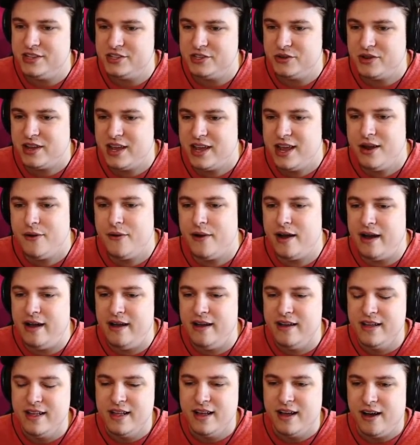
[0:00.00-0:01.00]
So Kira,
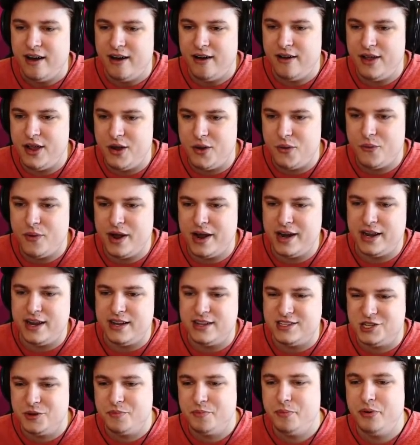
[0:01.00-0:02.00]
are you
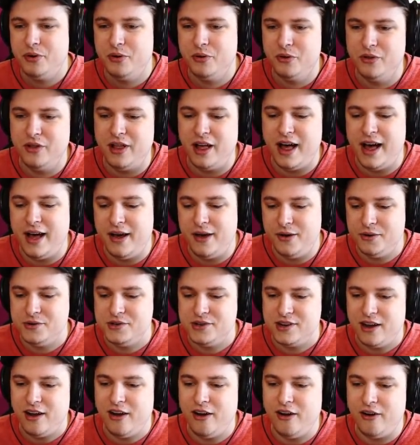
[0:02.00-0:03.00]
ready to yeah. pull
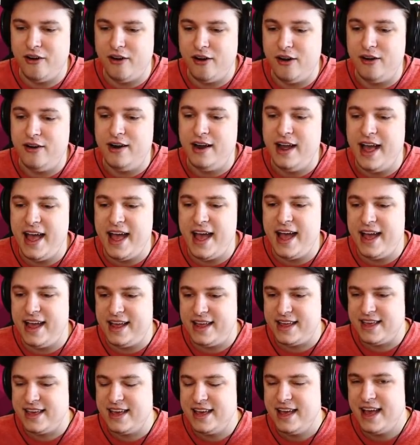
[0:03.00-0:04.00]
out our
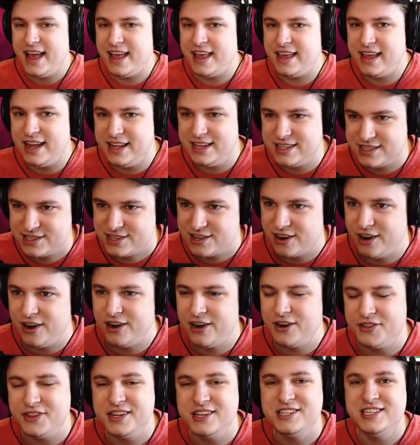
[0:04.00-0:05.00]
egg and get
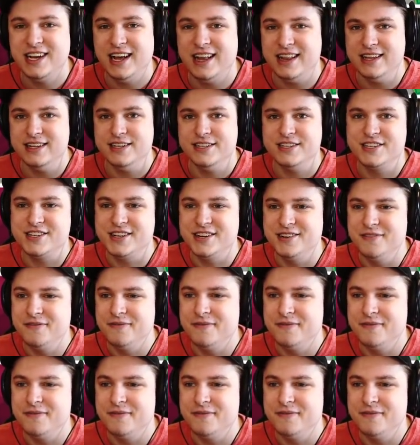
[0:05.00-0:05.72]
started on the challenge?